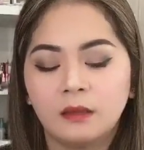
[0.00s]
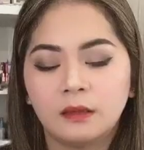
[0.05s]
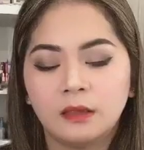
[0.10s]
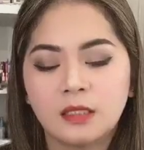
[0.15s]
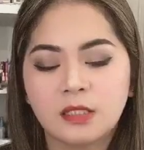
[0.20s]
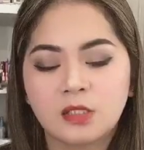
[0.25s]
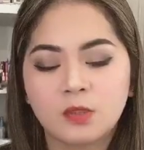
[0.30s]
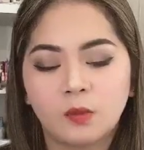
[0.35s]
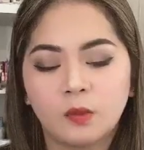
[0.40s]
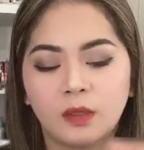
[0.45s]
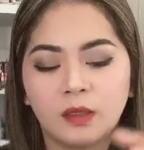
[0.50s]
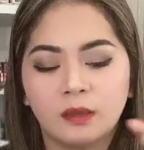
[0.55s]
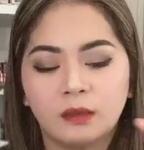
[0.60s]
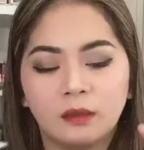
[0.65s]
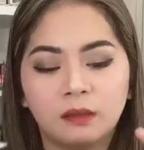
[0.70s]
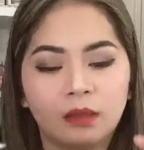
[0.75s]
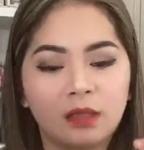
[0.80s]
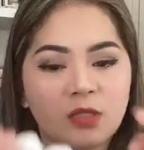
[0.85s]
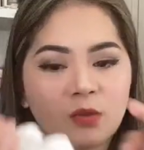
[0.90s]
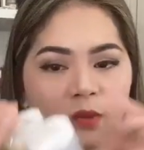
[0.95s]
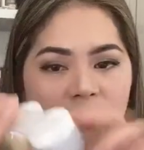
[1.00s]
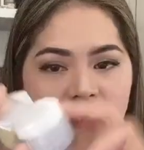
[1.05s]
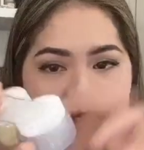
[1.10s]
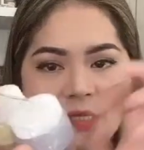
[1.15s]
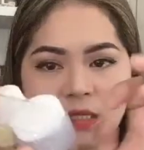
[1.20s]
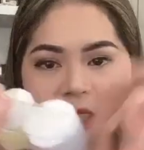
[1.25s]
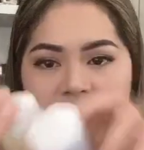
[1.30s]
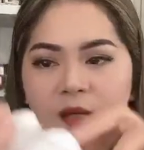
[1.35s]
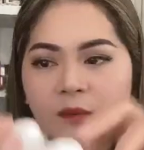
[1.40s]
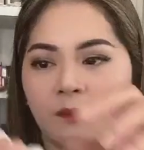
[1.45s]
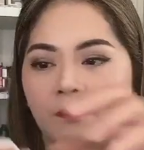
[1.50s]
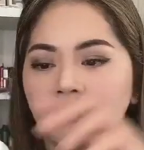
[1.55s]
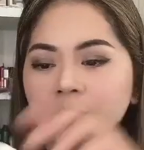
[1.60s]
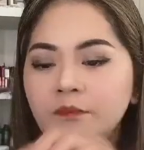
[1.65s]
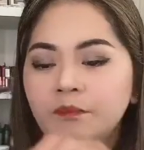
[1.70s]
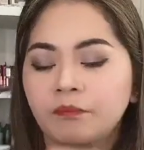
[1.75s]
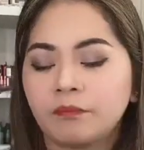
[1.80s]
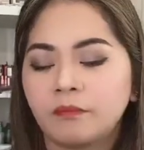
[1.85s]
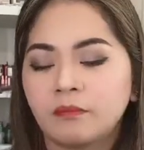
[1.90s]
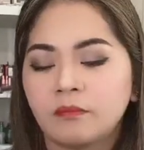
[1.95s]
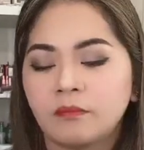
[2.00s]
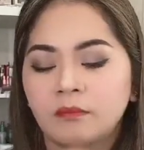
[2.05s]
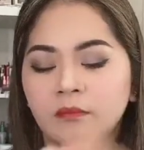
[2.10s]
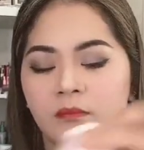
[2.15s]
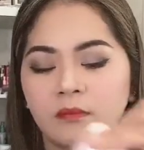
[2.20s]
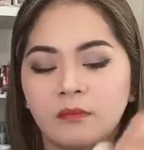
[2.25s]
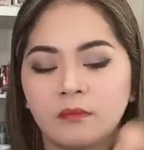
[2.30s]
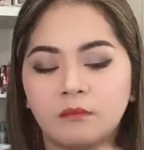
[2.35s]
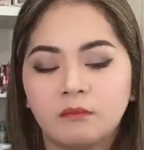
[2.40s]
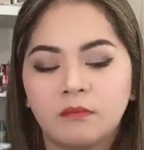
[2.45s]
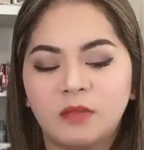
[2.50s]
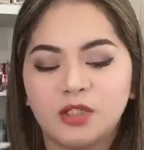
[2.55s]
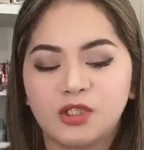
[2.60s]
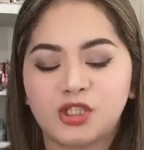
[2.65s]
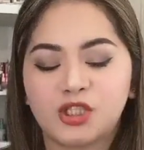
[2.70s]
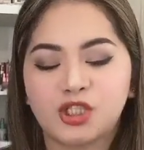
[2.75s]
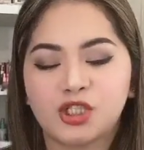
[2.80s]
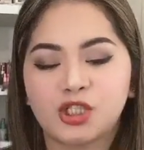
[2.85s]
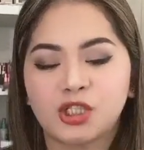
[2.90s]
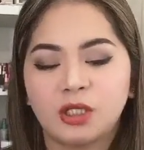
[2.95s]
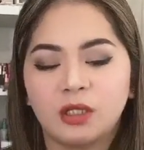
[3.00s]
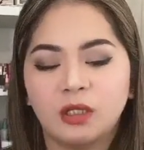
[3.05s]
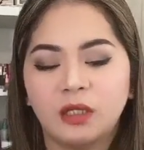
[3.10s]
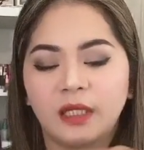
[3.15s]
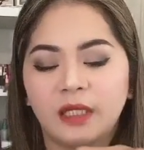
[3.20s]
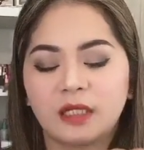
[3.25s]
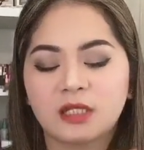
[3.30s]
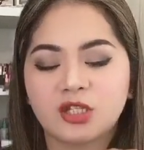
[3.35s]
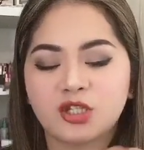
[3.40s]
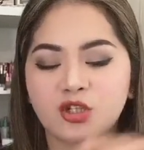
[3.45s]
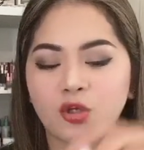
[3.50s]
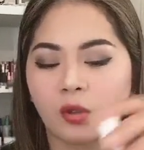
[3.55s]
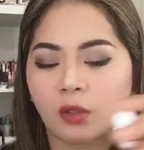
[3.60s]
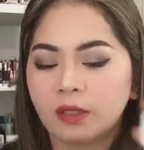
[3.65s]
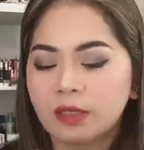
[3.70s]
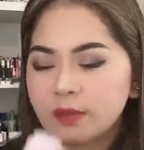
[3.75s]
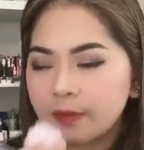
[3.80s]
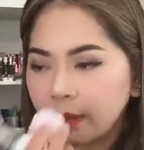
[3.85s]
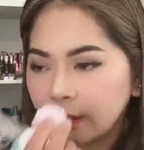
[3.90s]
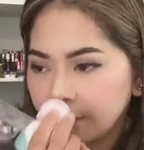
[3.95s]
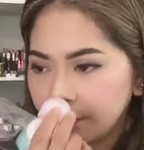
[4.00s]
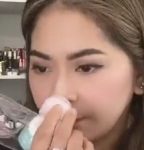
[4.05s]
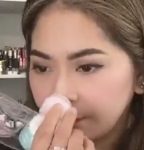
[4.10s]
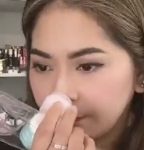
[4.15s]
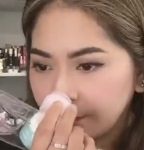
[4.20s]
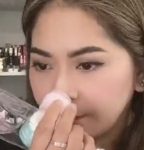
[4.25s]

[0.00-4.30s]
This one doesn't have much like stronger smell.